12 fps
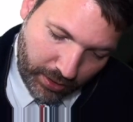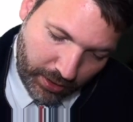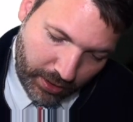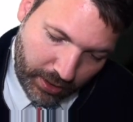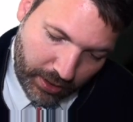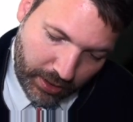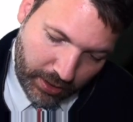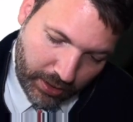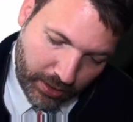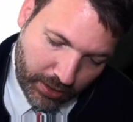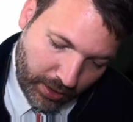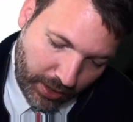
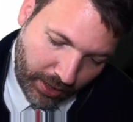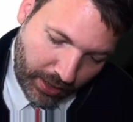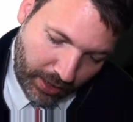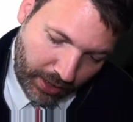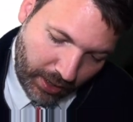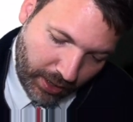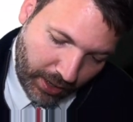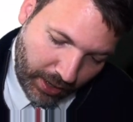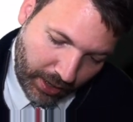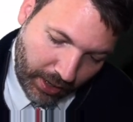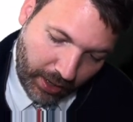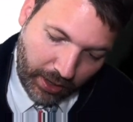E, A,
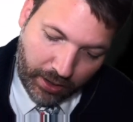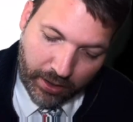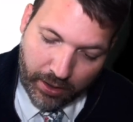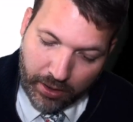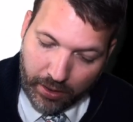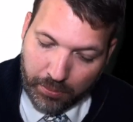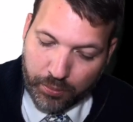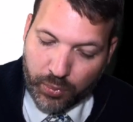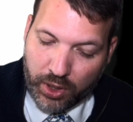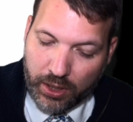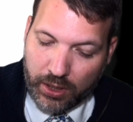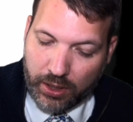A,
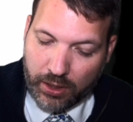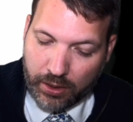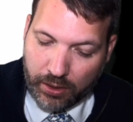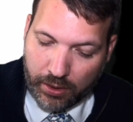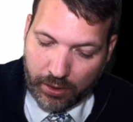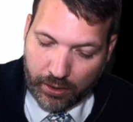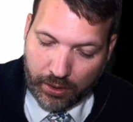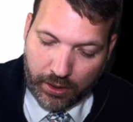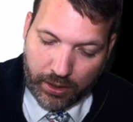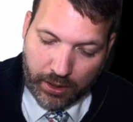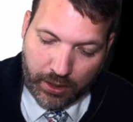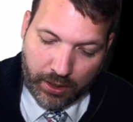B,
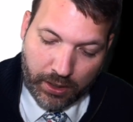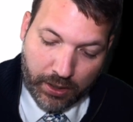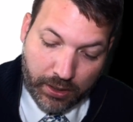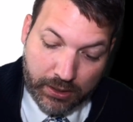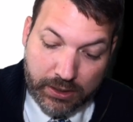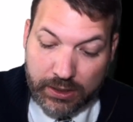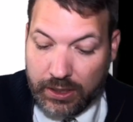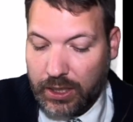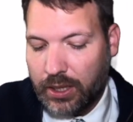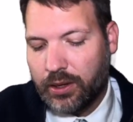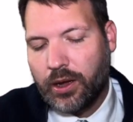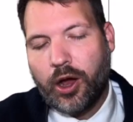E,
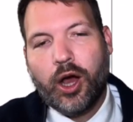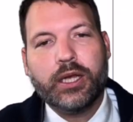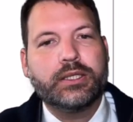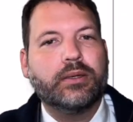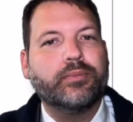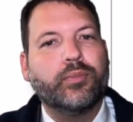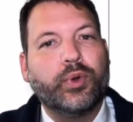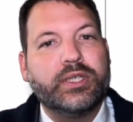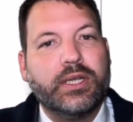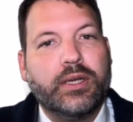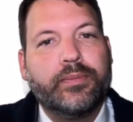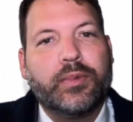C. Awesome. We
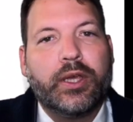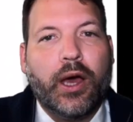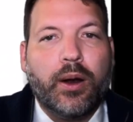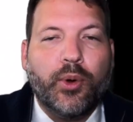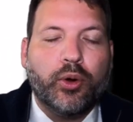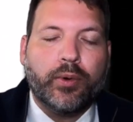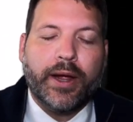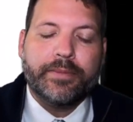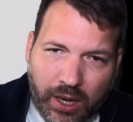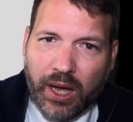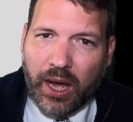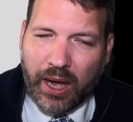did it. Got them all right.
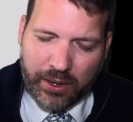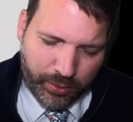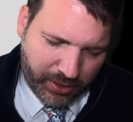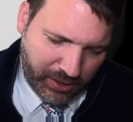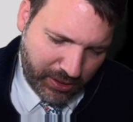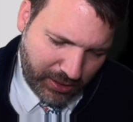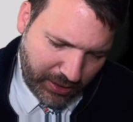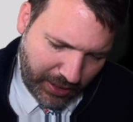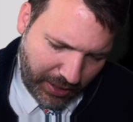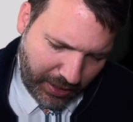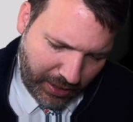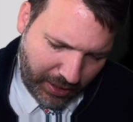I would
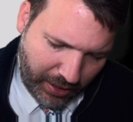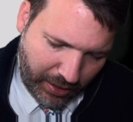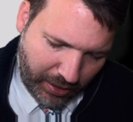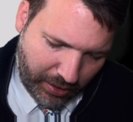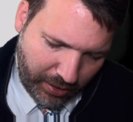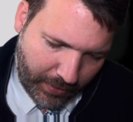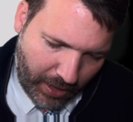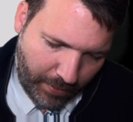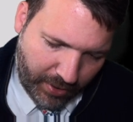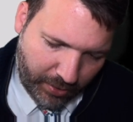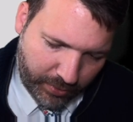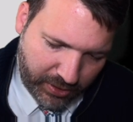say, I
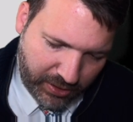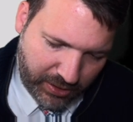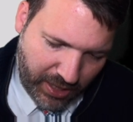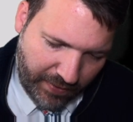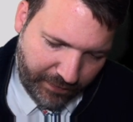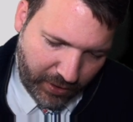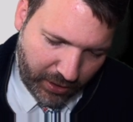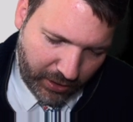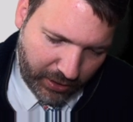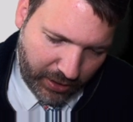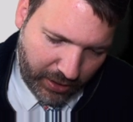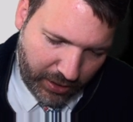mean, it was
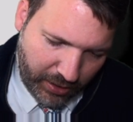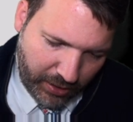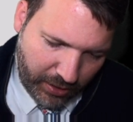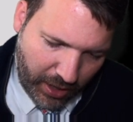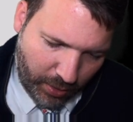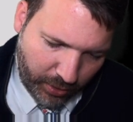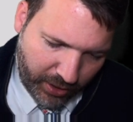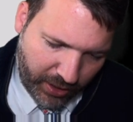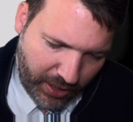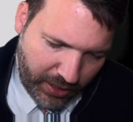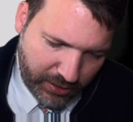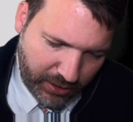definitely not one of the
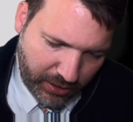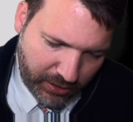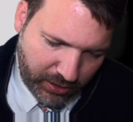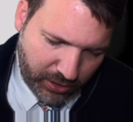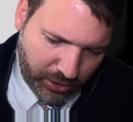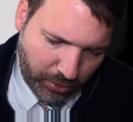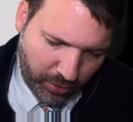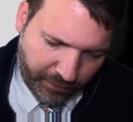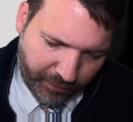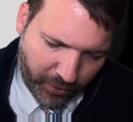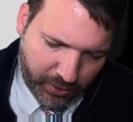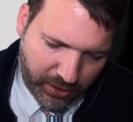easiest two. The
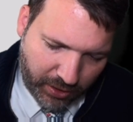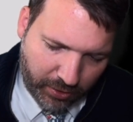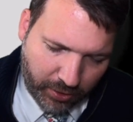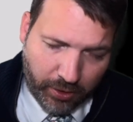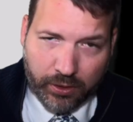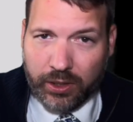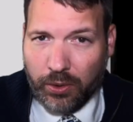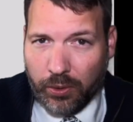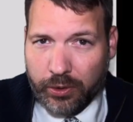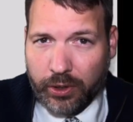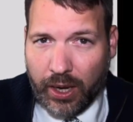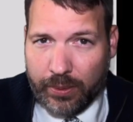first and third, the
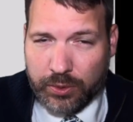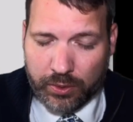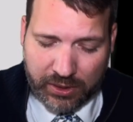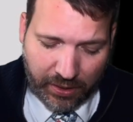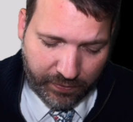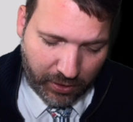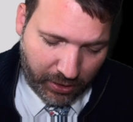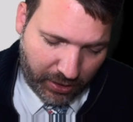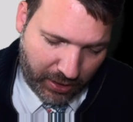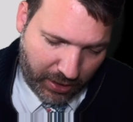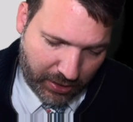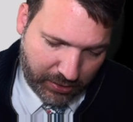order games, were definitely
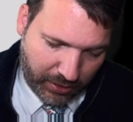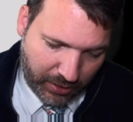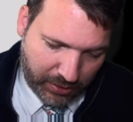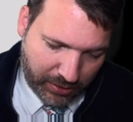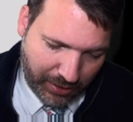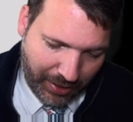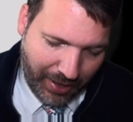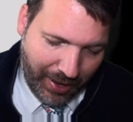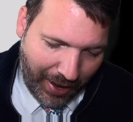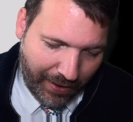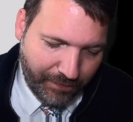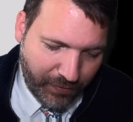the easiest.
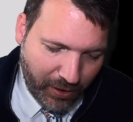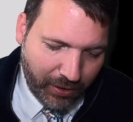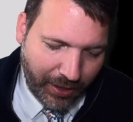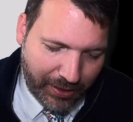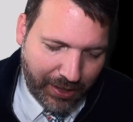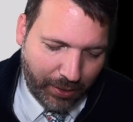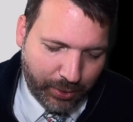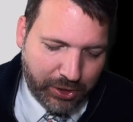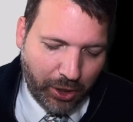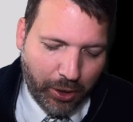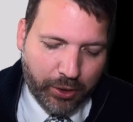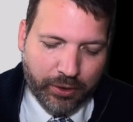I feel like that was
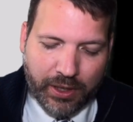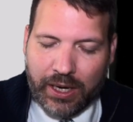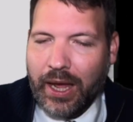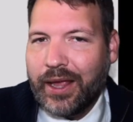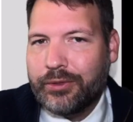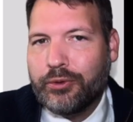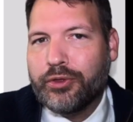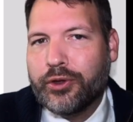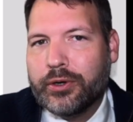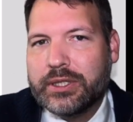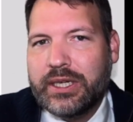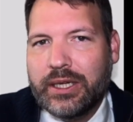harder than 8 through
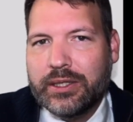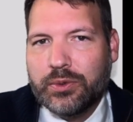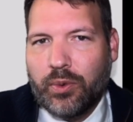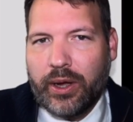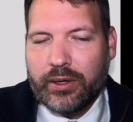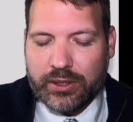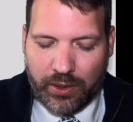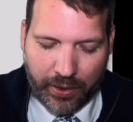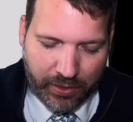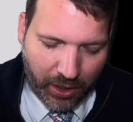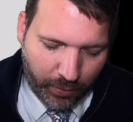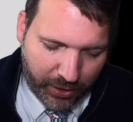13 as well, so I
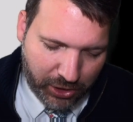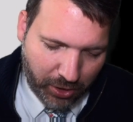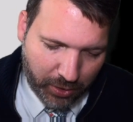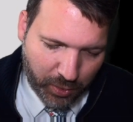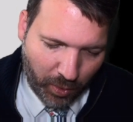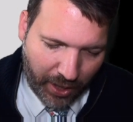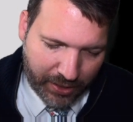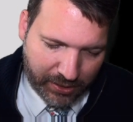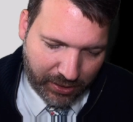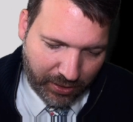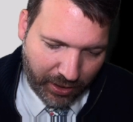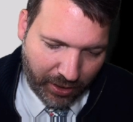think we chose
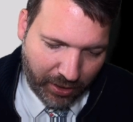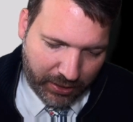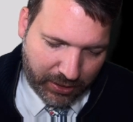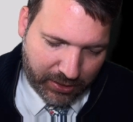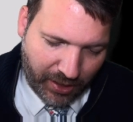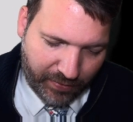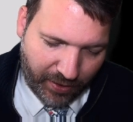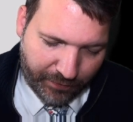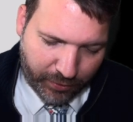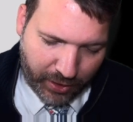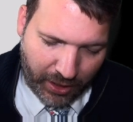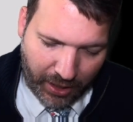wisely there to save that
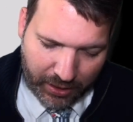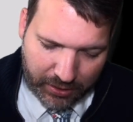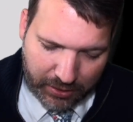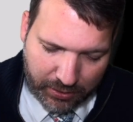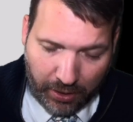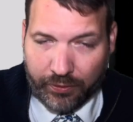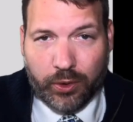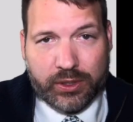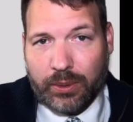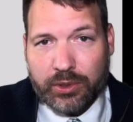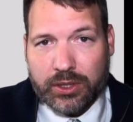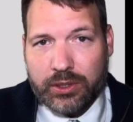for the end. Now, of course,
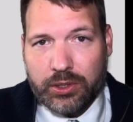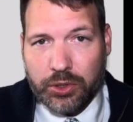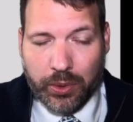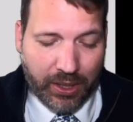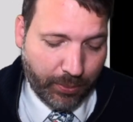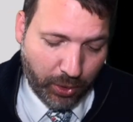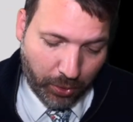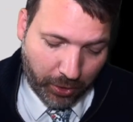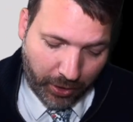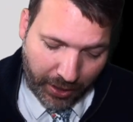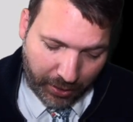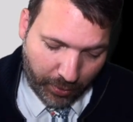I'm just doing them in order
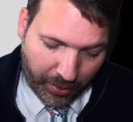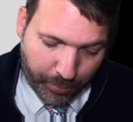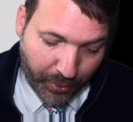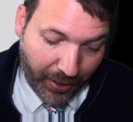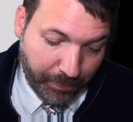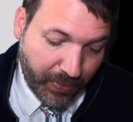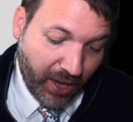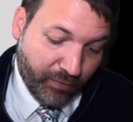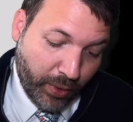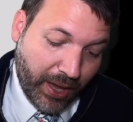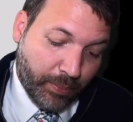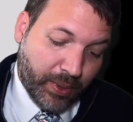anyway, but if
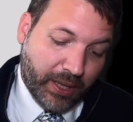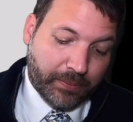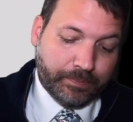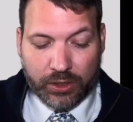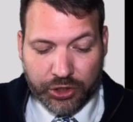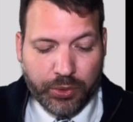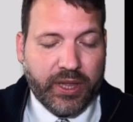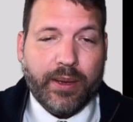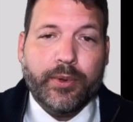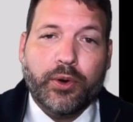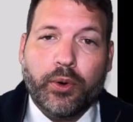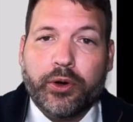we had been doing them
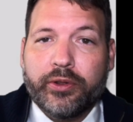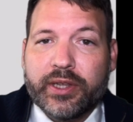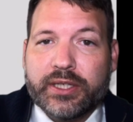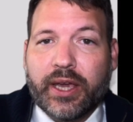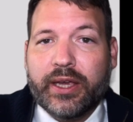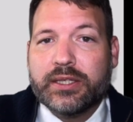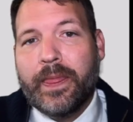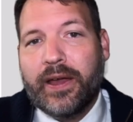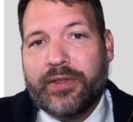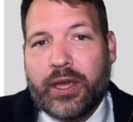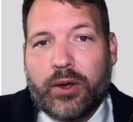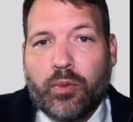in order in this case, I
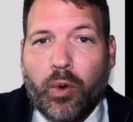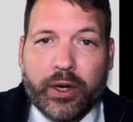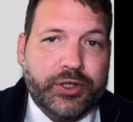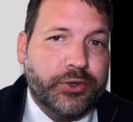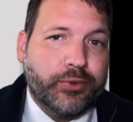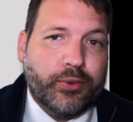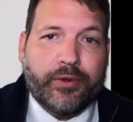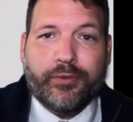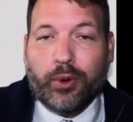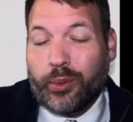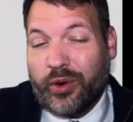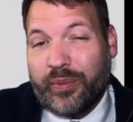think 1, 2, 3,
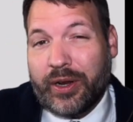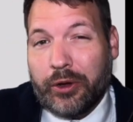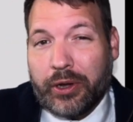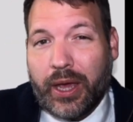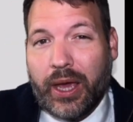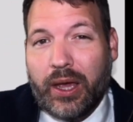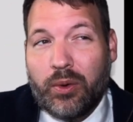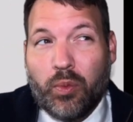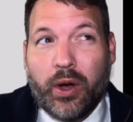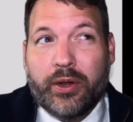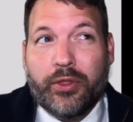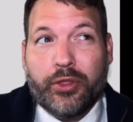4 would have been okay.
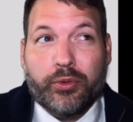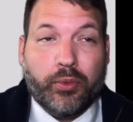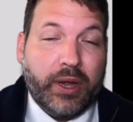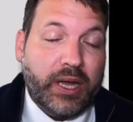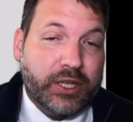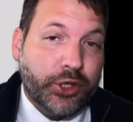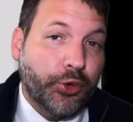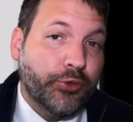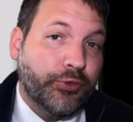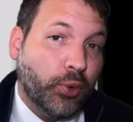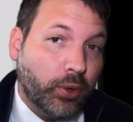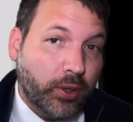1, 3, 2,
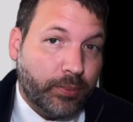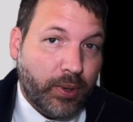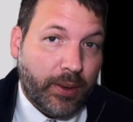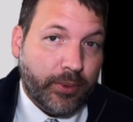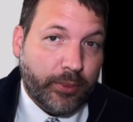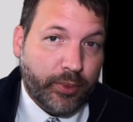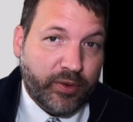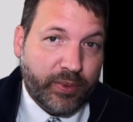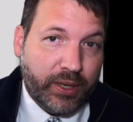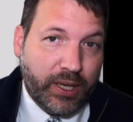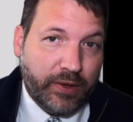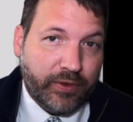4 probably would have
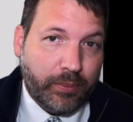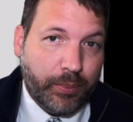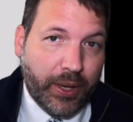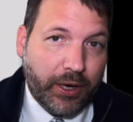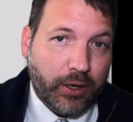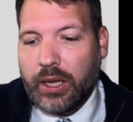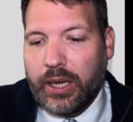been even better.